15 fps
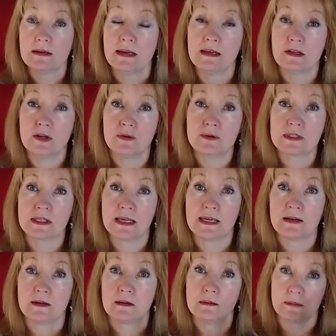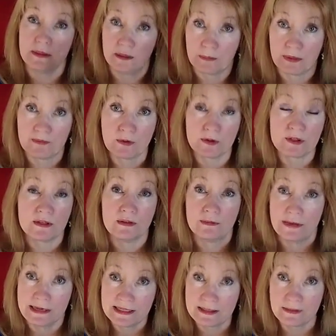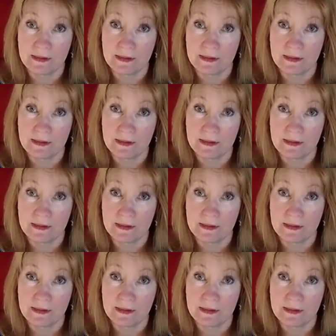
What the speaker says: and use later, but of course erase.